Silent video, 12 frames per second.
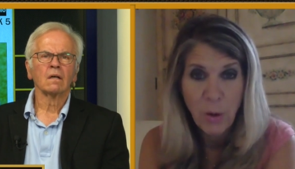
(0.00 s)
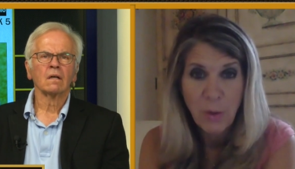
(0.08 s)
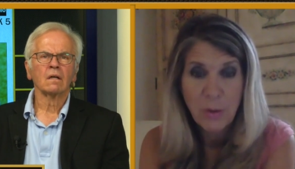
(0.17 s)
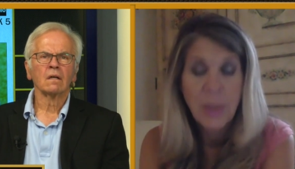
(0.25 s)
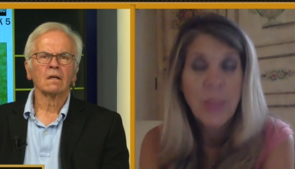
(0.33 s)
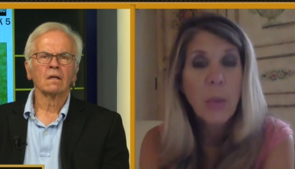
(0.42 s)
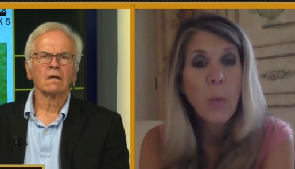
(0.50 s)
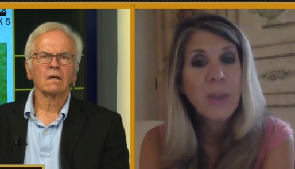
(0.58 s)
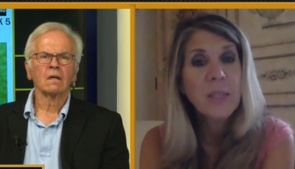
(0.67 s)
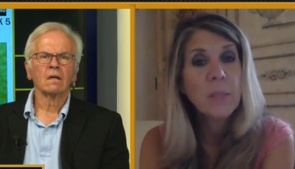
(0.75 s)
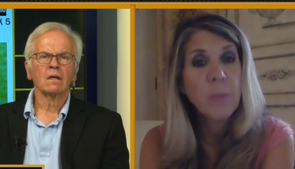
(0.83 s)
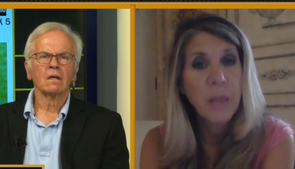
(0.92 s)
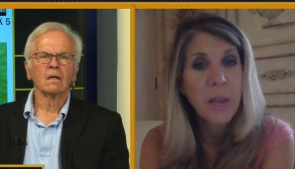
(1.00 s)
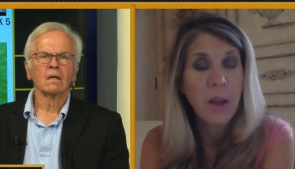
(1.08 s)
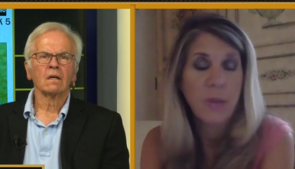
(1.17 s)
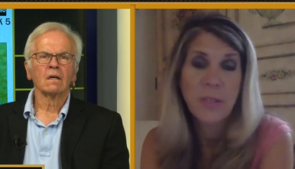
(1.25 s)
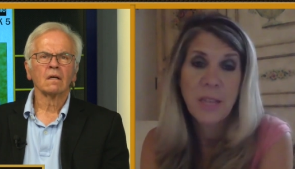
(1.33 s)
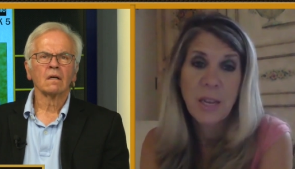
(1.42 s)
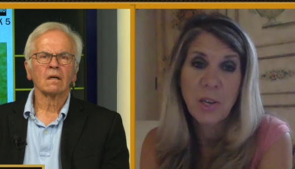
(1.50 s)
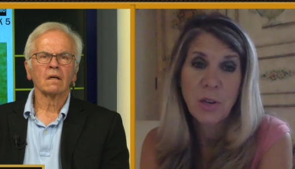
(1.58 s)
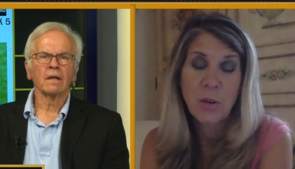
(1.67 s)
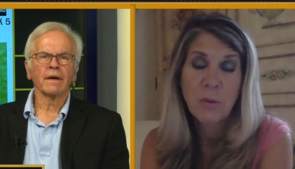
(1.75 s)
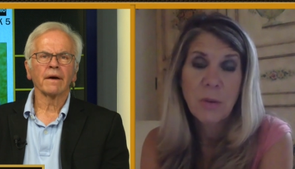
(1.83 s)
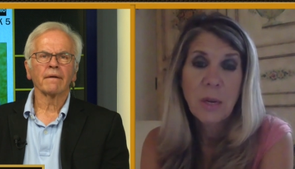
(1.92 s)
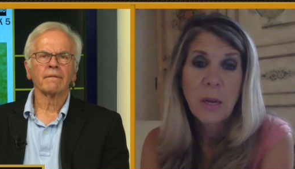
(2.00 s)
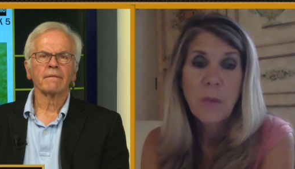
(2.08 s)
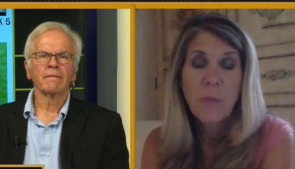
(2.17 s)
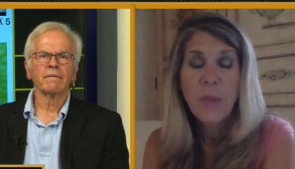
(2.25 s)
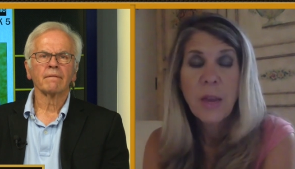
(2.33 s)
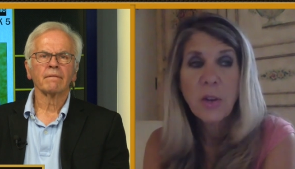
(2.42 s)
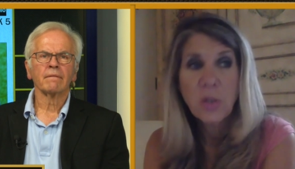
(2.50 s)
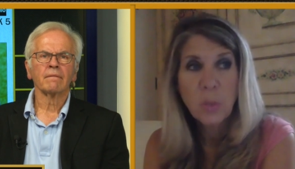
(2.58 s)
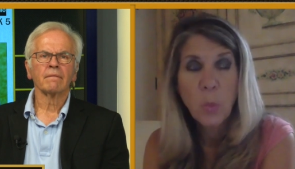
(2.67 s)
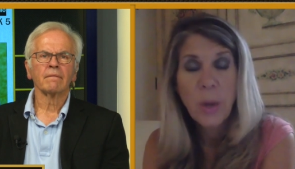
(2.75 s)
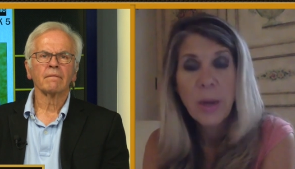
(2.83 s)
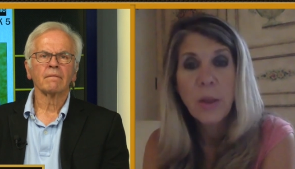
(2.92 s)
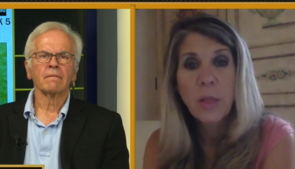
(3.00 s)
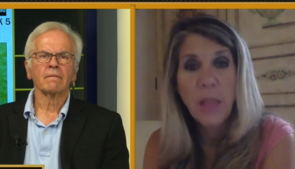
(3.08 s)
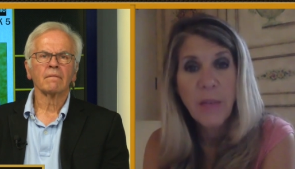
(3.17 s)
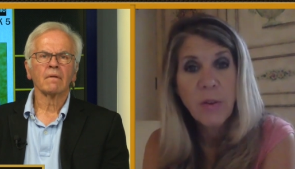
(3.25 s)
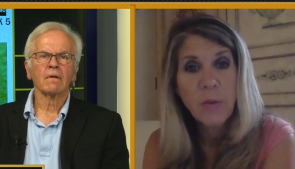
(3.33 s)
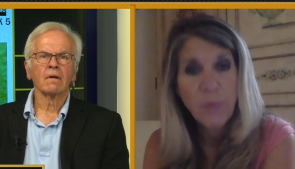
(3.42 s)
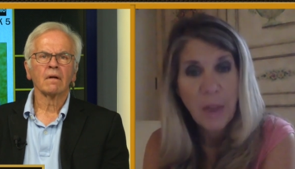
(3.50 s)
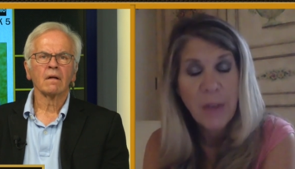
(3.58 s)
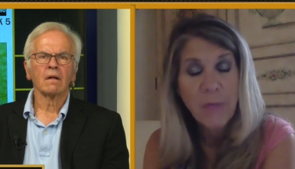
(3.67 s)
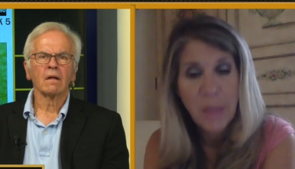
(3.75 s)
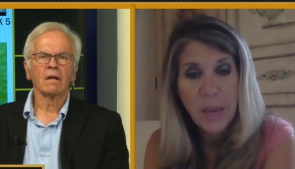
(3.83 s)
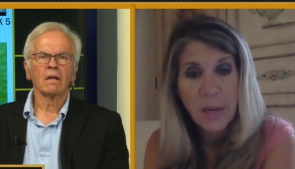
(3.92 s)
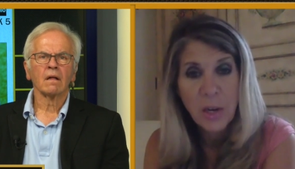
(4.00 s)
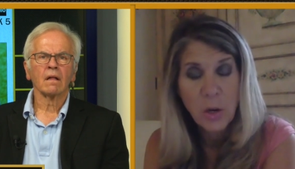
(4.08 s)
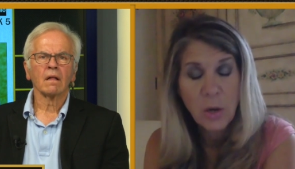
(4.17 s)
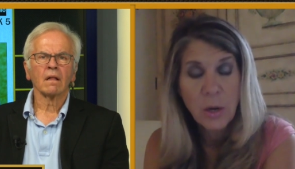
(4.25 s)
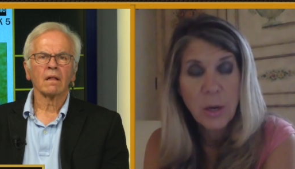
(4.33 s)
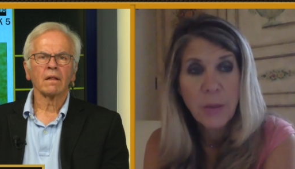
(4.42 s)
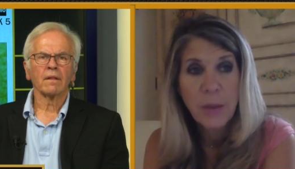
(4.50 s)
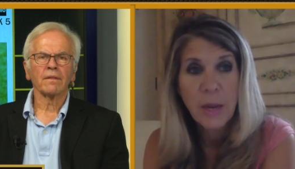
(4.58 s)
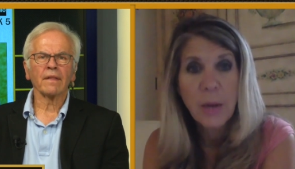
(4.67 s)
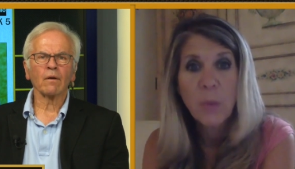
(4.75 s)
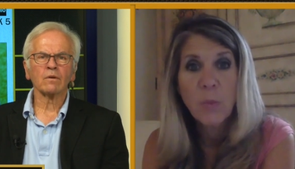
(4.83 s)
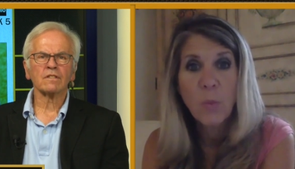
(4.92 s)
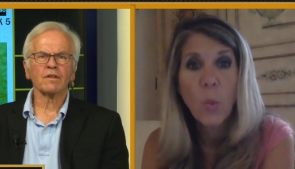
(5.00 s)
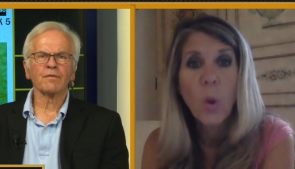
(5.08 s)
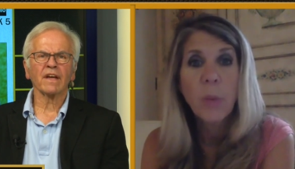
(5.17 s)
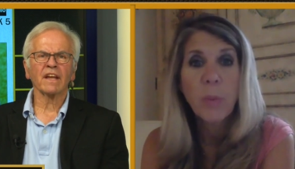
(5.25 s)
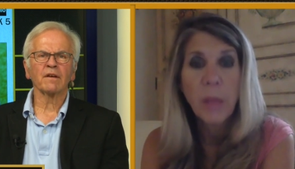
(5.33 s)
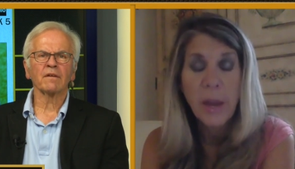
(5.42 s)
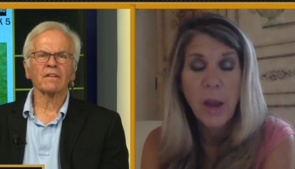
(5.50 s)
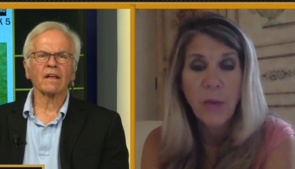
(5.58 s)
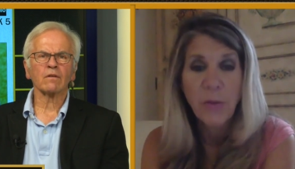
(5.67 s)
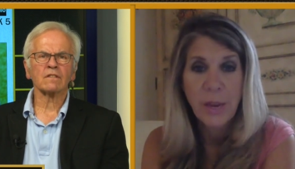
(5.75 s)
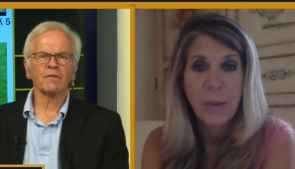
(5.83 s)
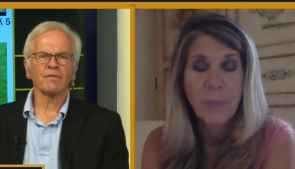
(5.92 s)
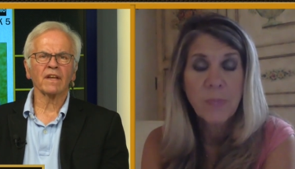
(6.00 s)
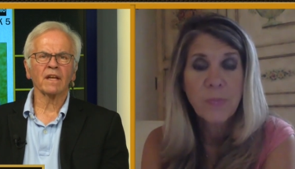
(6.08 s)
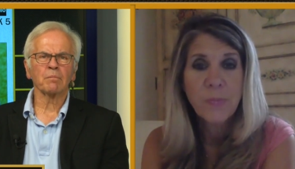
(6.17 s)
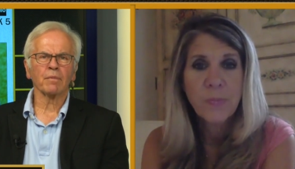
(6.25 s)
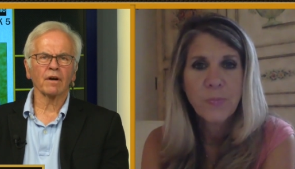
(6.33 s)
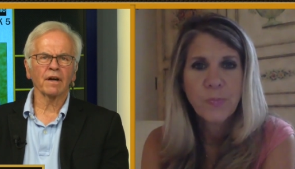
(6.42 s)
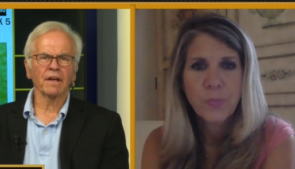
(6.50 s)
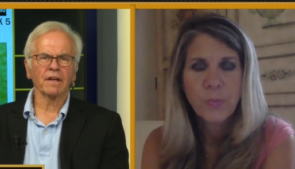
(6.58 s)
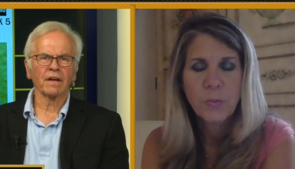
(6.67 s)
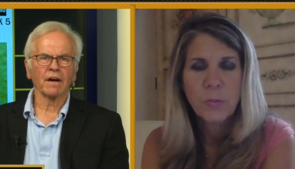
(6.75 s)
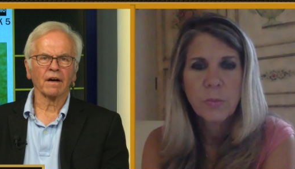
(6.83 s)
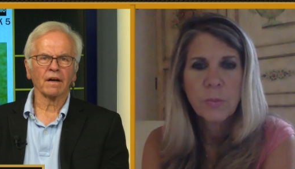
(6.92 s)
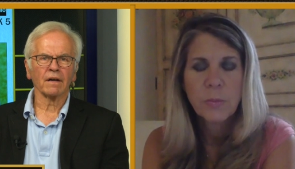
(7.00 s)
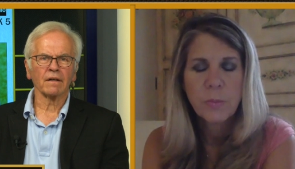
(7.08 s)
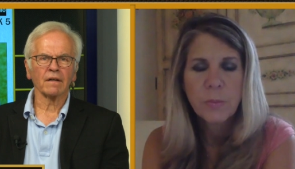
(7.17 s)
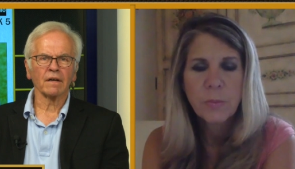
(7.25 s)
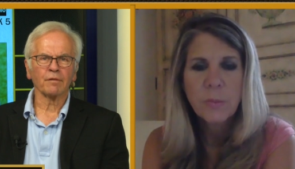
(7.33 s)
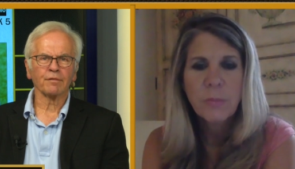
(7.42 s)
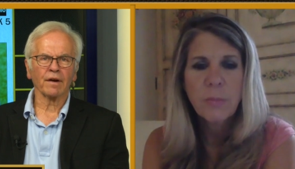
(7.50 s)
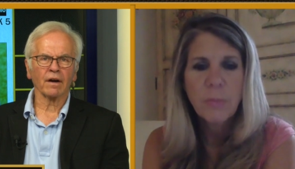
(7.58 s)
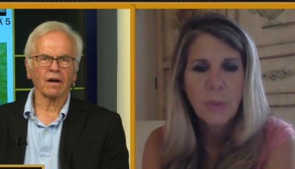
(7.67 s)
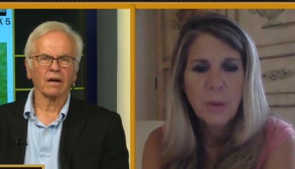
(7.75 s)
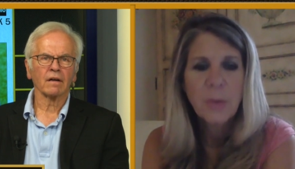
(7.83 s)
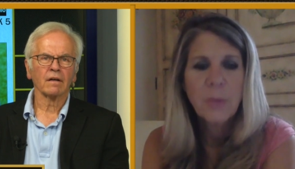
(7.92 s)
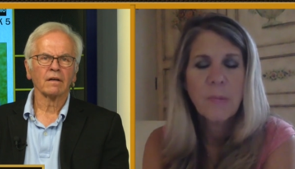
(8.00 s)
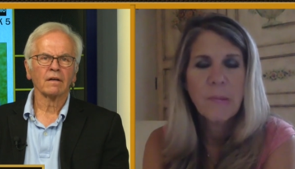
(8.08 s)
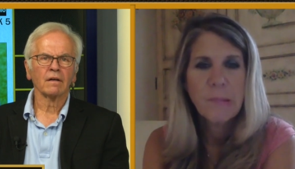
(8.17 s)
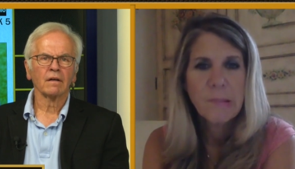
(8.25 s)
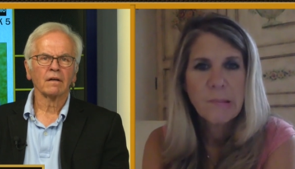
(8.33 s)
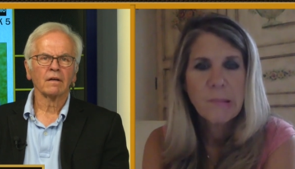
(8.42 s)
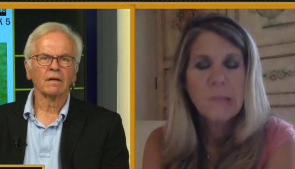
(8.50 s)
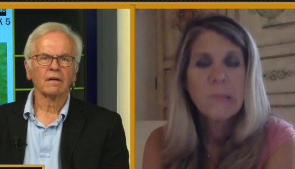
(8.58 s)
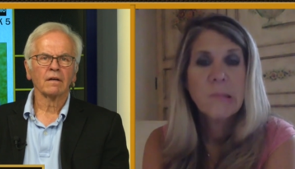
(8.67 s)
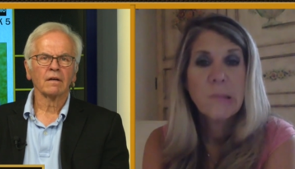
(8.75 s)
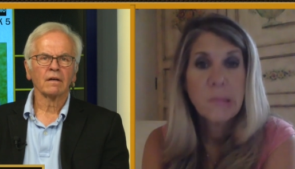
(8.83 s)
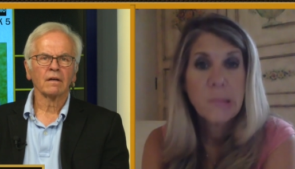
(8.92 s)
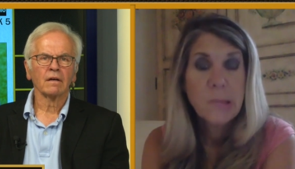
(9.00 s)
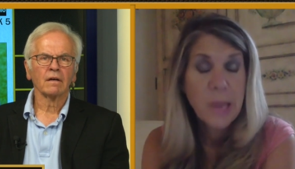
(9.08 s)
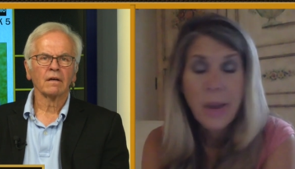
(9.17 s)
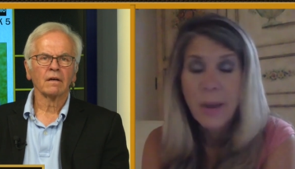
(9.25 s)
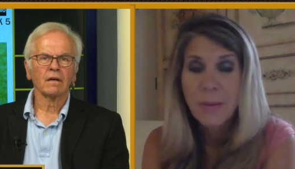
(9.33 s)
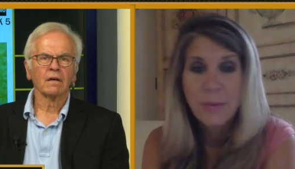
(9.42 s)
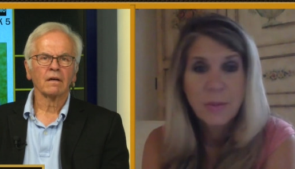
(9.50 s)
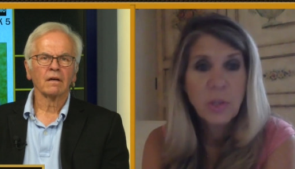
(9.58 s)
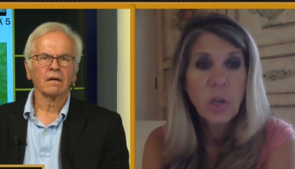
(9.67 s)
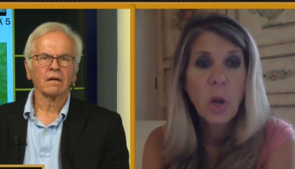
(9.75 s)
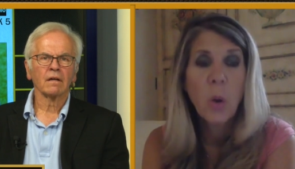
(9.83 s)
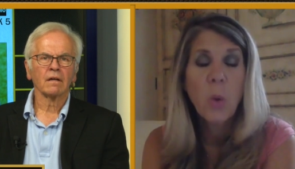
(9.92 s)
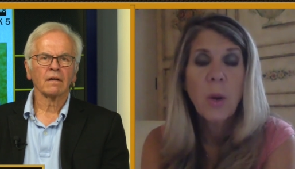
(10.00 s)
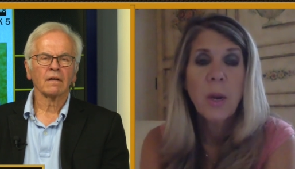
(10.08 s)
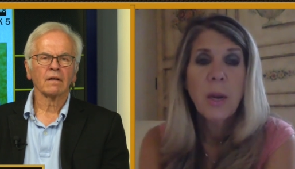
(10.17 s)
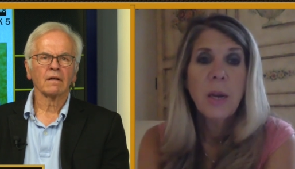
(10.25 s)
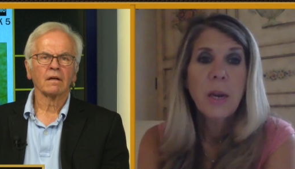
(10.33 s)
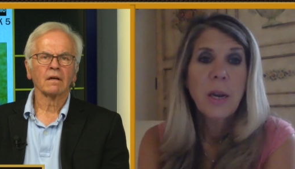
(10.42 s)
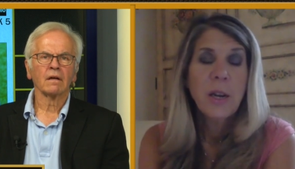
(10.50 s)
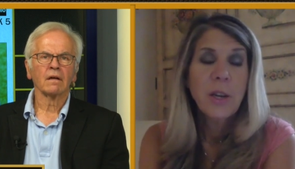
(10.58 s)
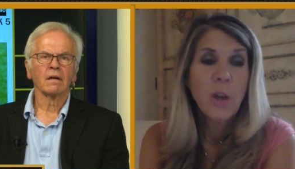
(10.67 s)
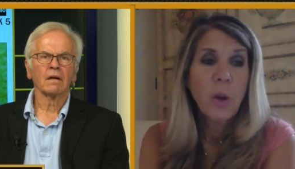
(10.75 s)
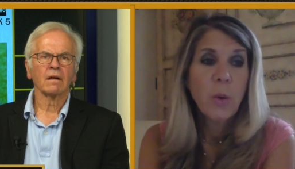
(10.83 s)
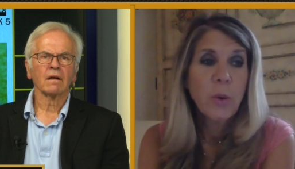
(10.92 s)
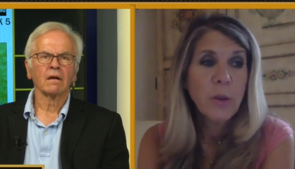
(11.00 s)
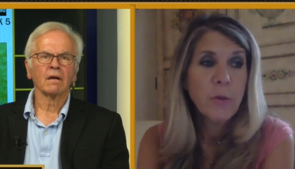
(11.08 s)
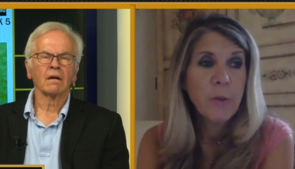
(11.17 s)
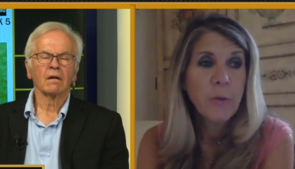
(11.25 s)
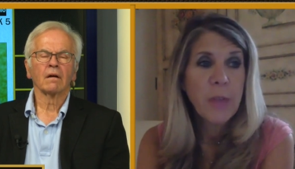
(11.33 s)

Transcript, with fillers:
Speaker 1: and they went to the playoffs that year. Yeah, they actually went eleven and five that year, and they that was the Vinny
Speaker 2: that was the Vinny Bernie uh, affair.
Speaker 1: Yeah, so you know if, if they